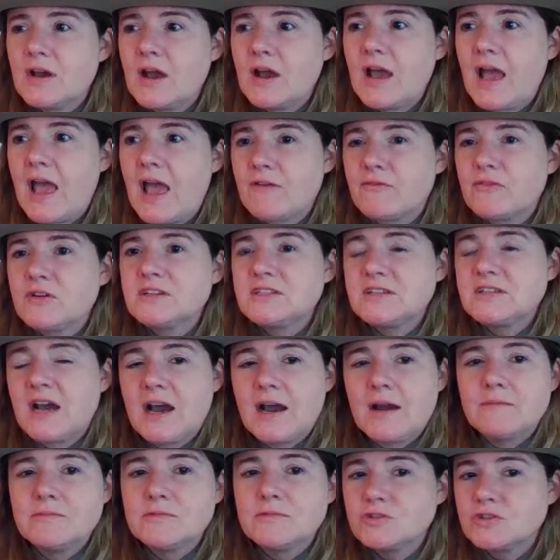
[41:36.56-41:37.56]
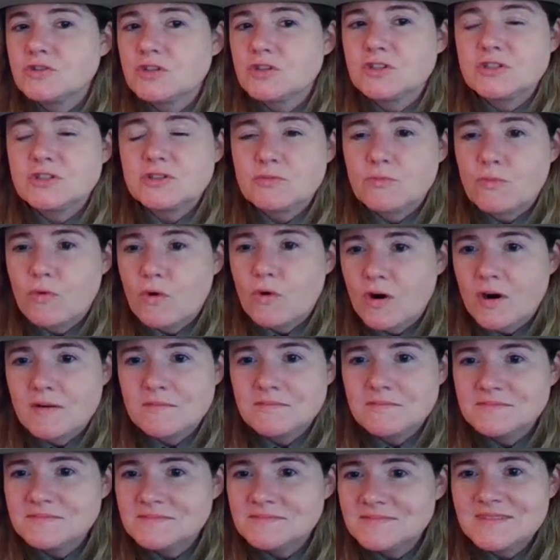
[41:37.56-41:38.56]
Every time there's a
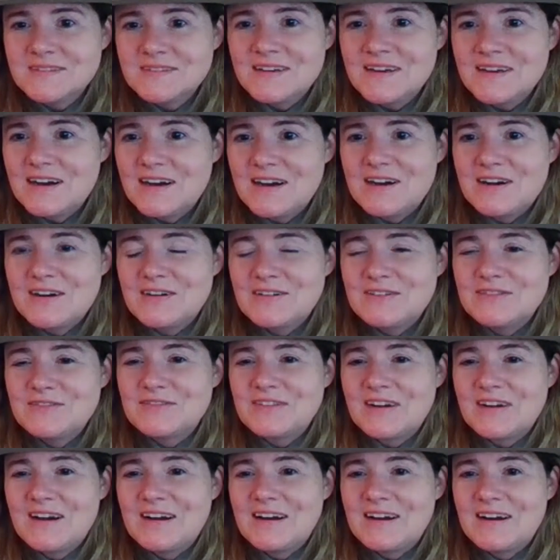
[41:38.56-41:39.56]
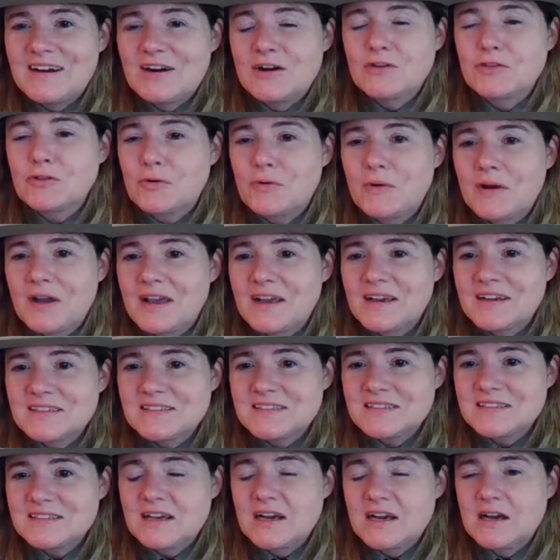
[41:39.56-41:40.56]
swarm of
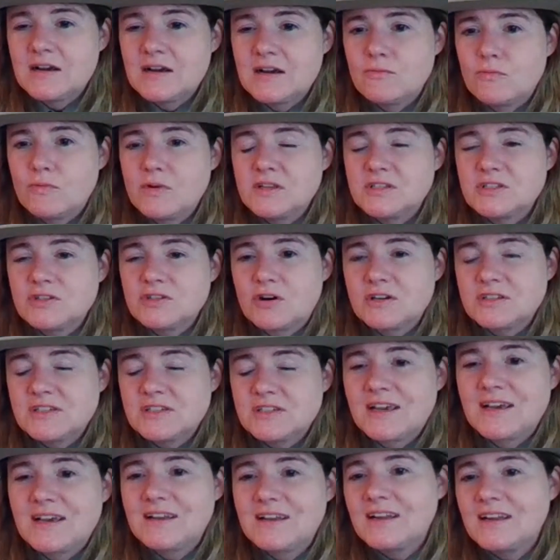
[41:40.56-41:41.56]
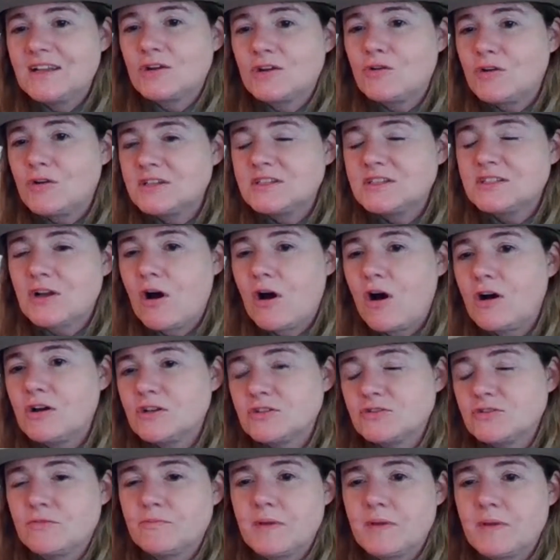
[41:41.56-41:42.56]
earthquakes, we start to get increased
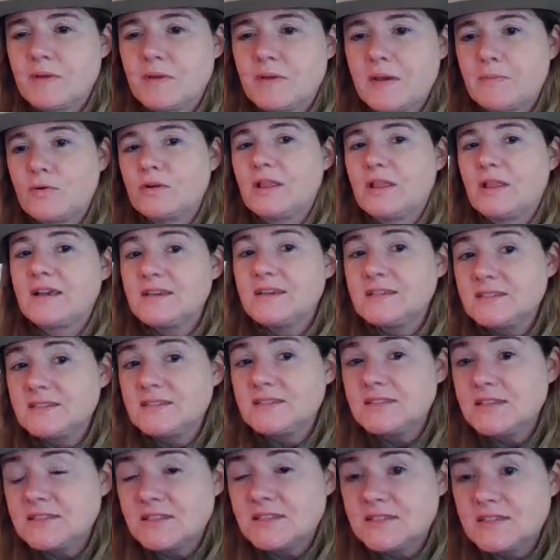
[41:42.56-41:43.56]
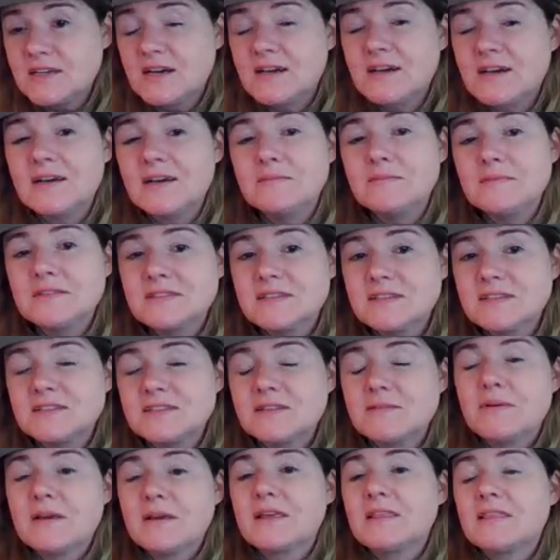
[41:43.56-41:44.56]
calls from people who are like, is this the time? Is this
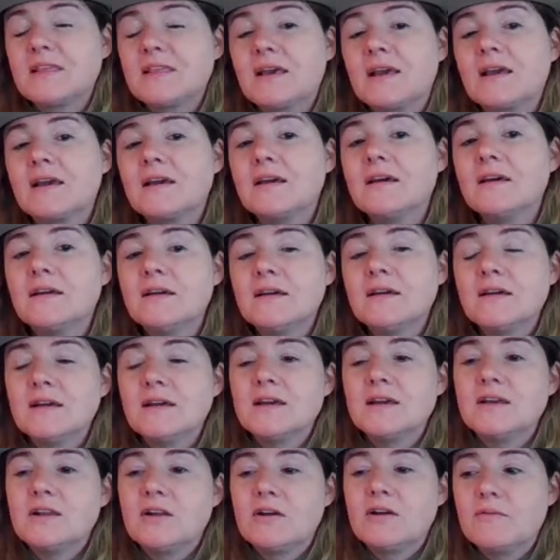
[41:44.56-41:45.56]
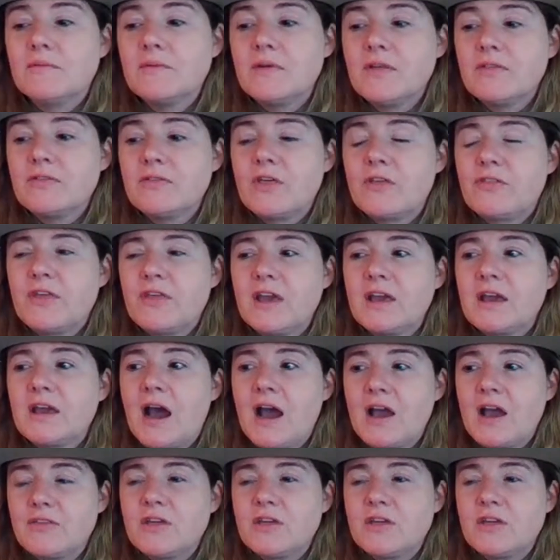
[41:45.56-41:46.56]
the big thing? You know, the thing
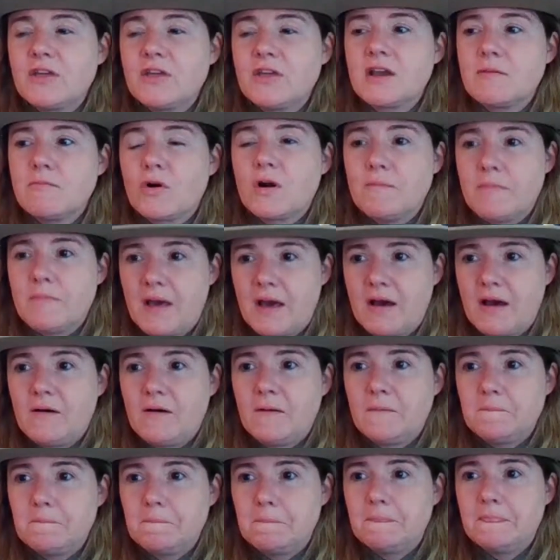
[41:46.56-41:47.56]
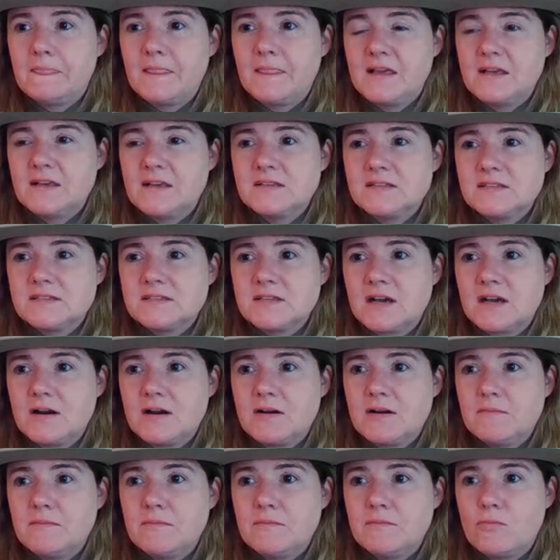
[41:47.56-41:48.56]
I think more about is
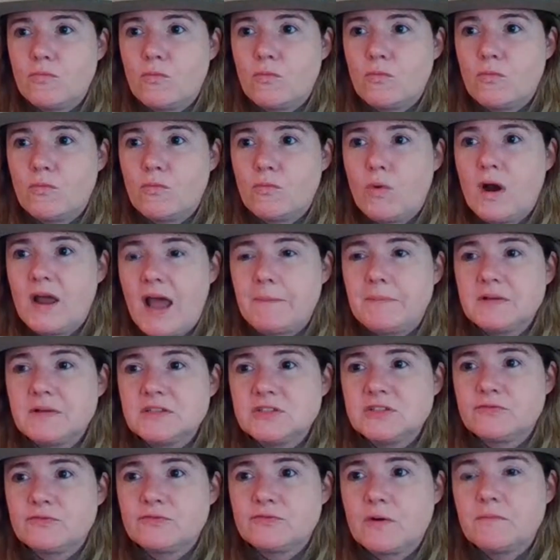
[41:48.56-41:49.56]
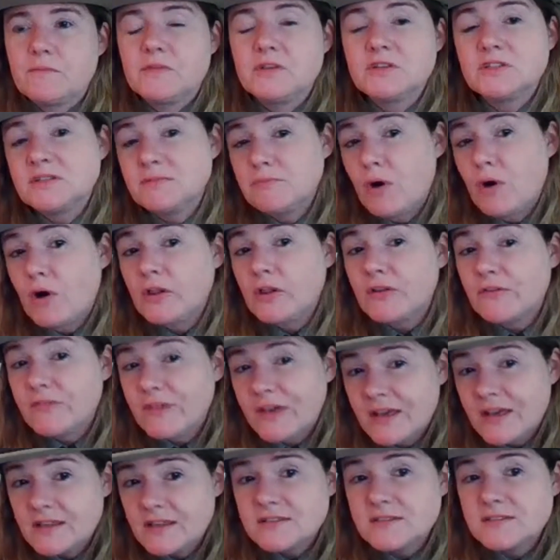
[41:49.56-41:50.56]
what happens from the small
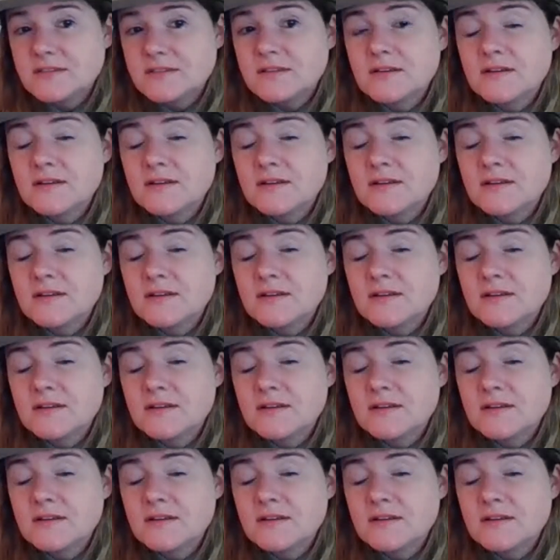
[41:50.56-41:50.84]
events.